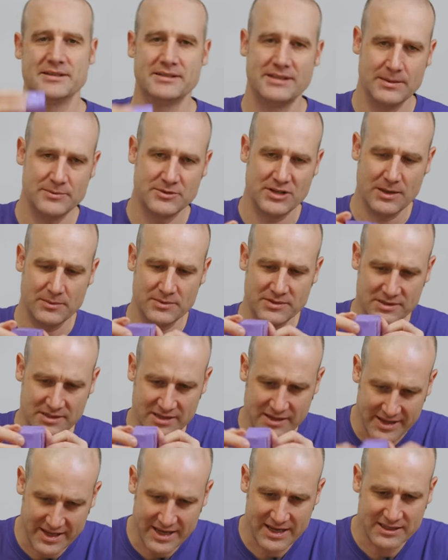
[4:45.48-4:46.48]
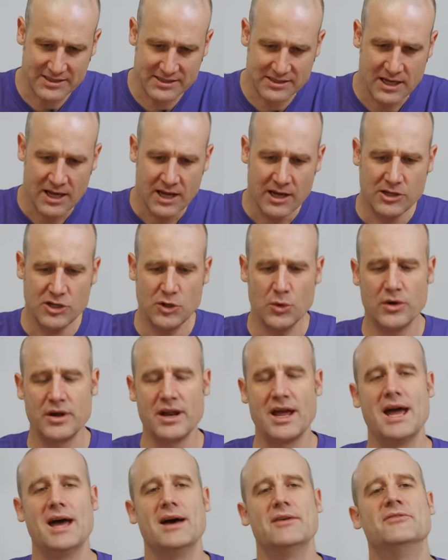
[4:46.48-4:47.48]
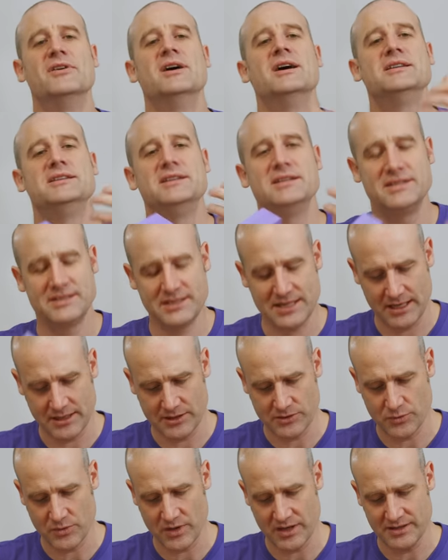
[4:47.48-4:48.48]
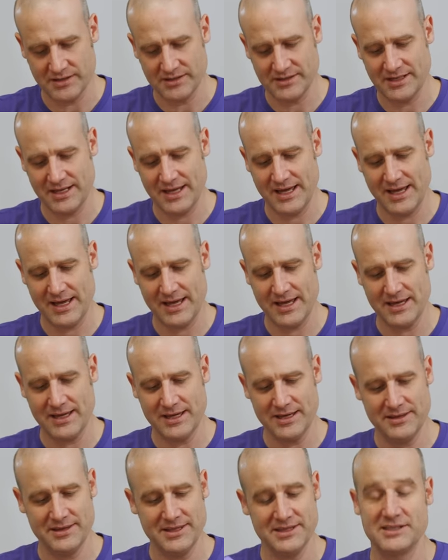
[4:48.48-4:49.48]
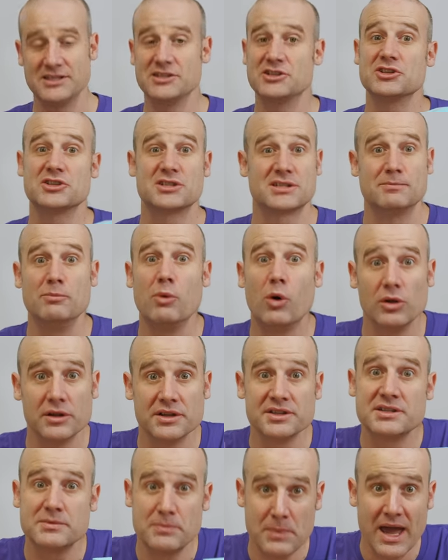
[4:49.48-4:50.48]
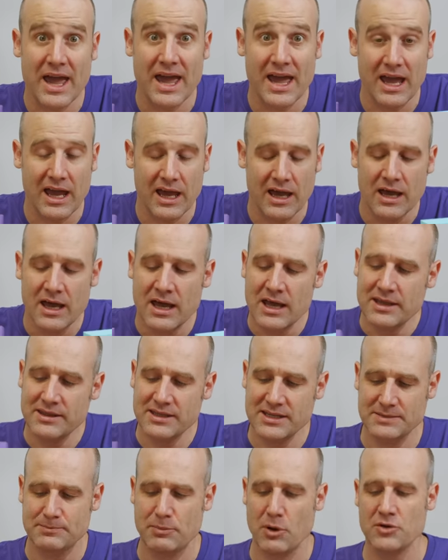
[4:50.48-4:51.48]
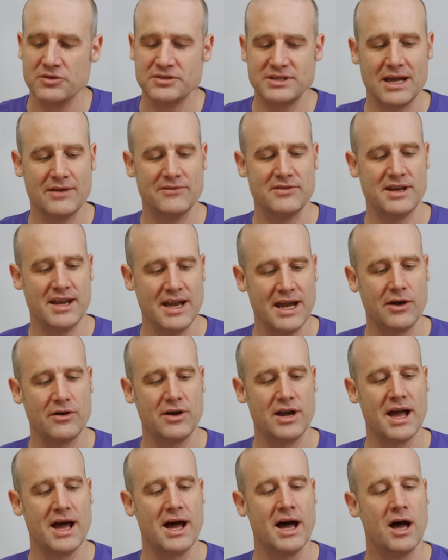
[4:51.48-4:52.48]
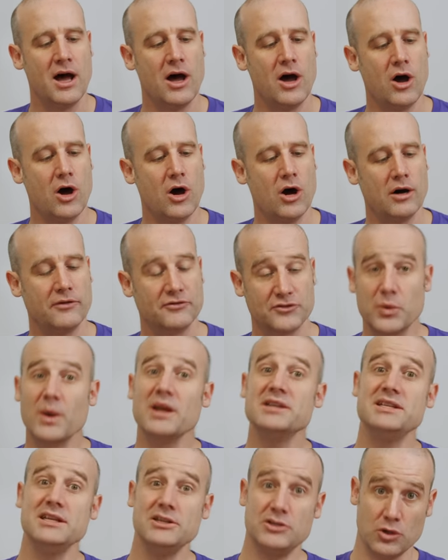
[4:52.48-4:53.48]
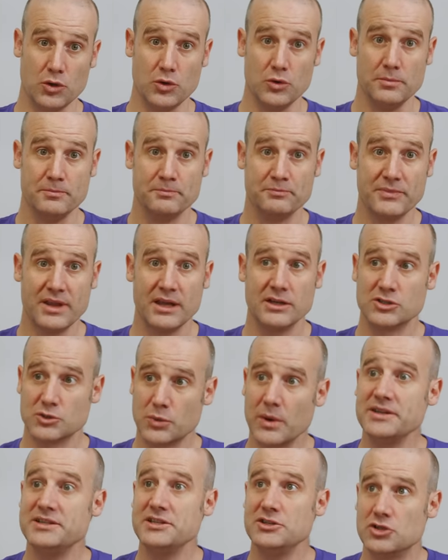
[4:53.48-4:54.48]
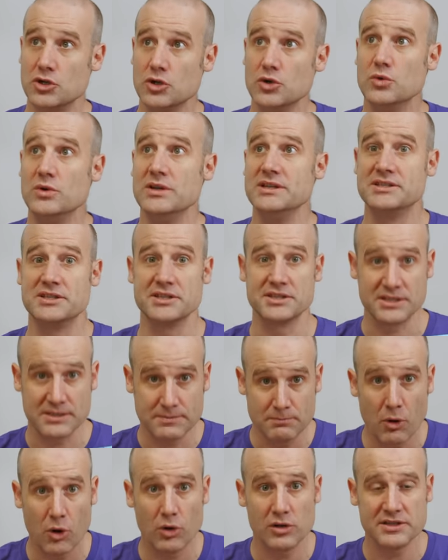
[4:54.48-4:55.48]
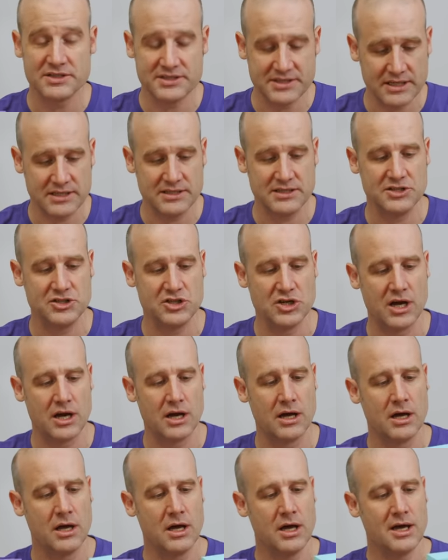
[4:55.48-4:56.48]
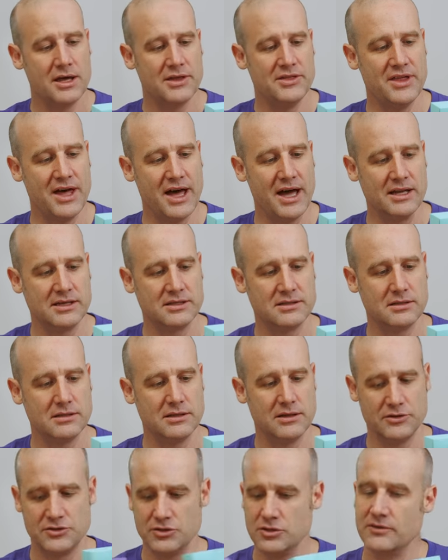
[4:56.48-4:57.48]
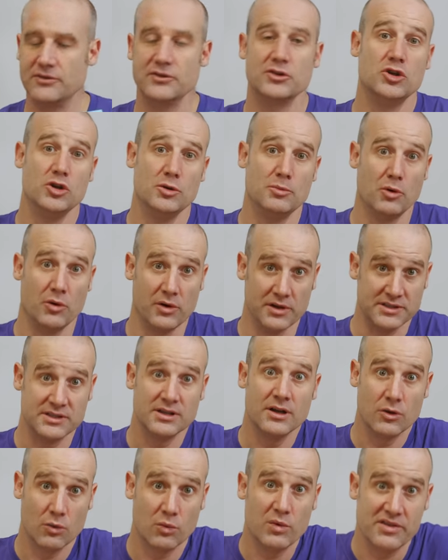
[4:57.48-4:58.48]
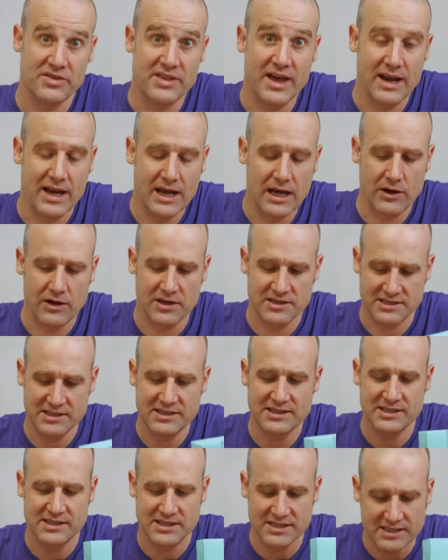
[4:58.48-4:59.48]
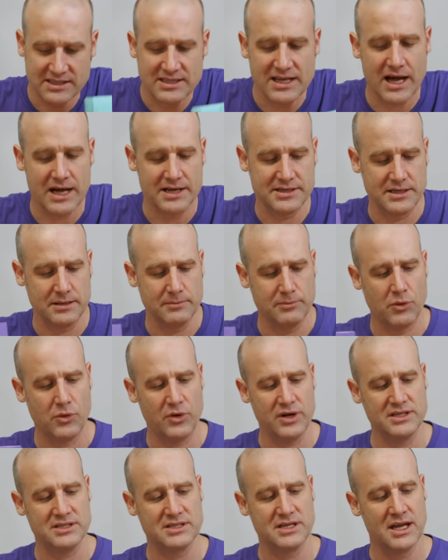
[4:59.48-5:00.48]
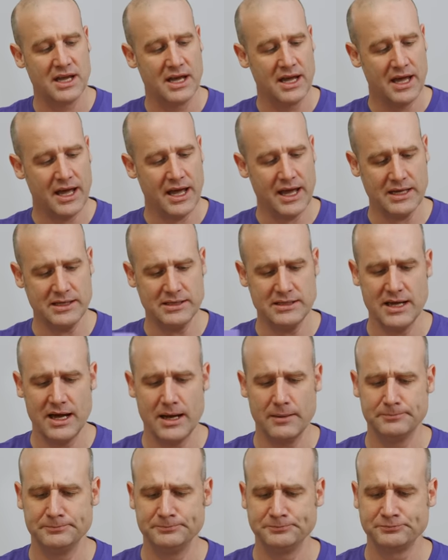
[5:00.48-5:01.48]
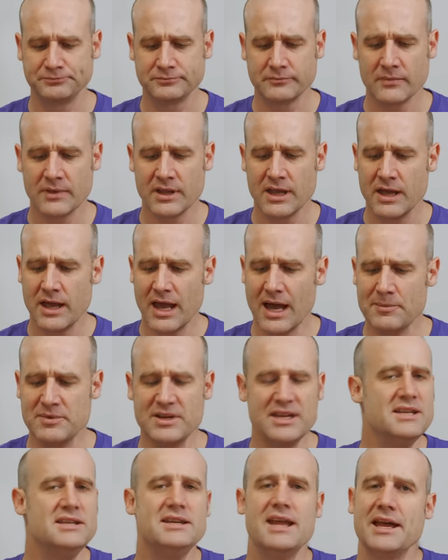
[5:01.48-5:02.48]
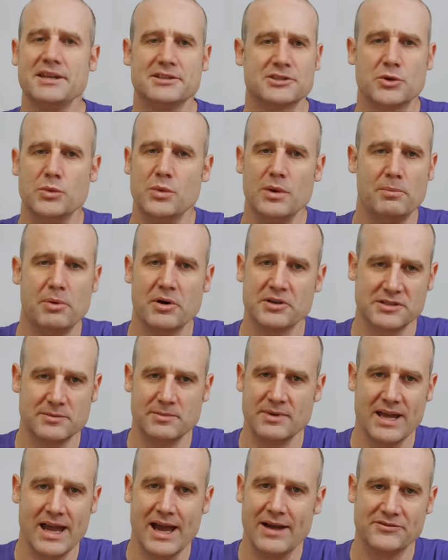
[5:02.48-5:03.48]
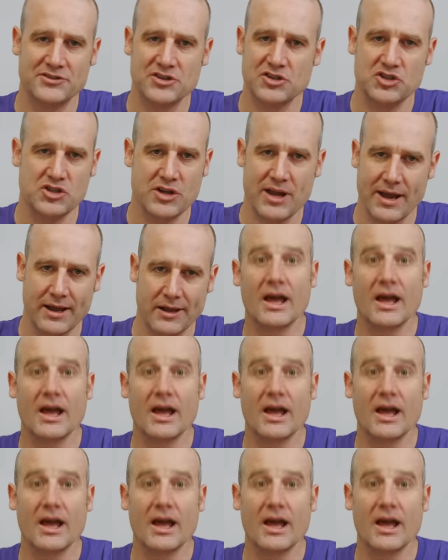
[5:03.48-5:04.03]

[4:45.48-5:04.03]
the same shape as this. You want to have distinct ones and this is the smallest pair. These both have an area of 22 and 22 is the smallest integer that there are two different cuboids with that area. So this is the starting point. And um, how many nets could we possibly have to check?